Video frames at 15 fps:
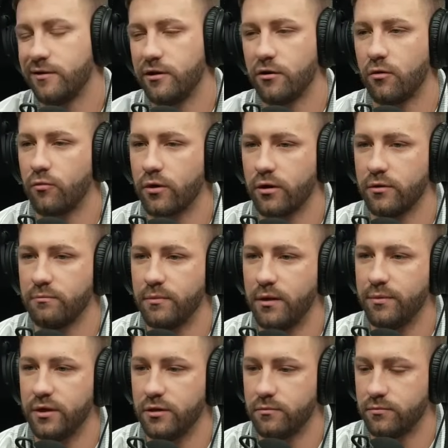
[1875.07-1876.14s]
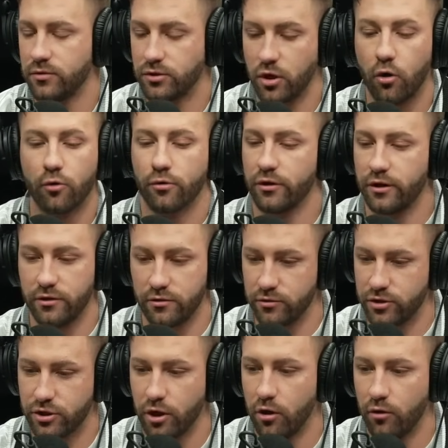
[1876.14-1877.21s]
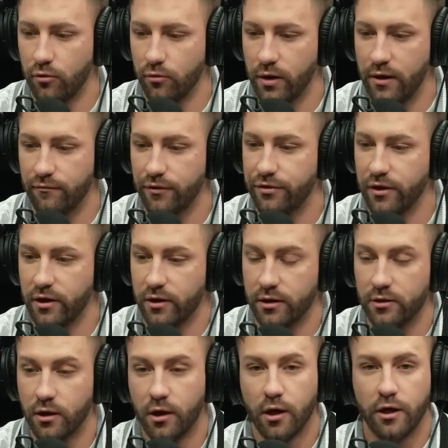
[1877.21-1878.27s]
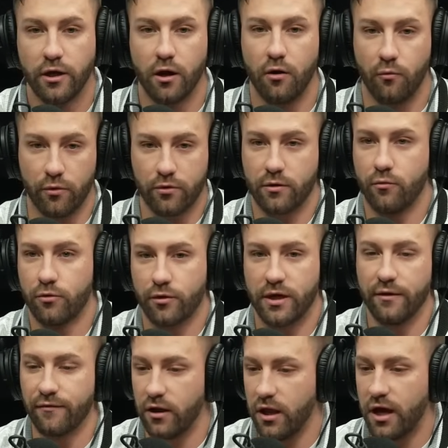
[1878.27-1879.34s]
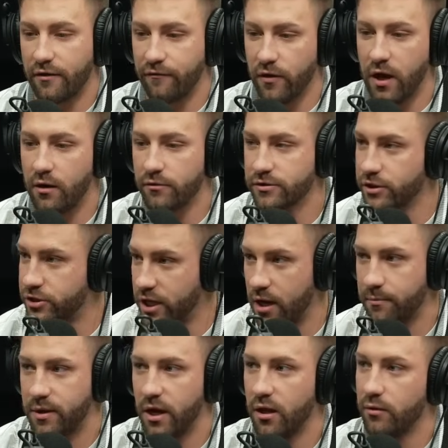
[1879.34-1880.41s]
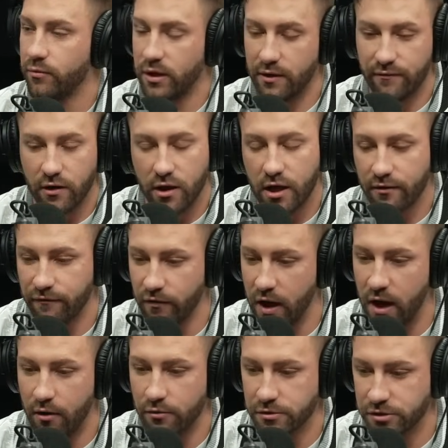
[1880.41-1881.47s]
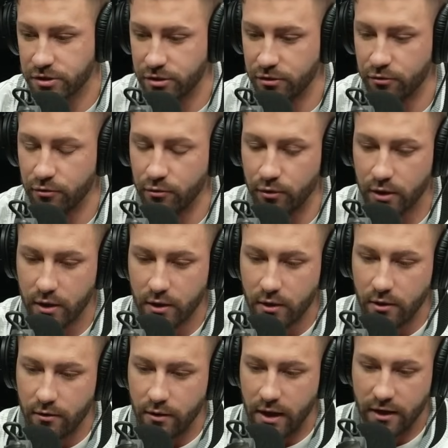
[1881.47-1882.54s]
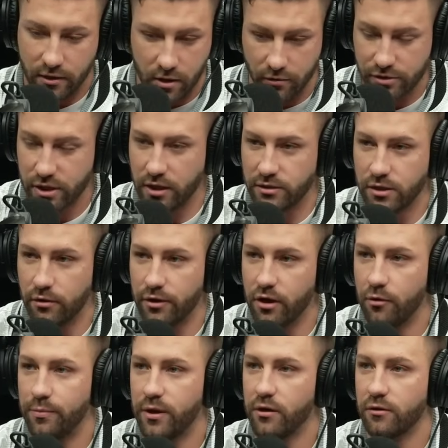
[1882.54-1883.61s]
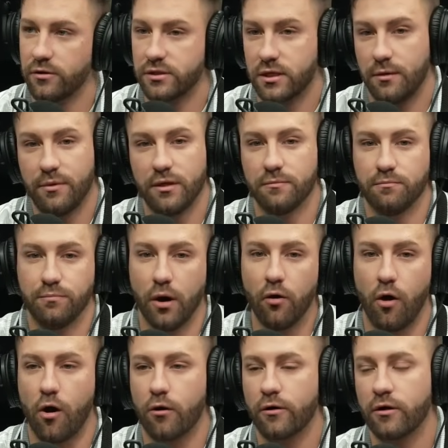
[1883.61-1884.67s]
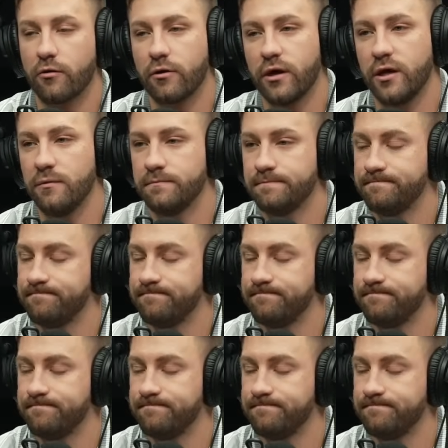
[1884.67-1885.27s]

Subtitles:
you don't want to maybe totally show everything. And, we're giving a lot of flowers to Champ Kelly. We're giving a lot of flowers to head coach Antonio Pierce. I mean, Bo Hardegree,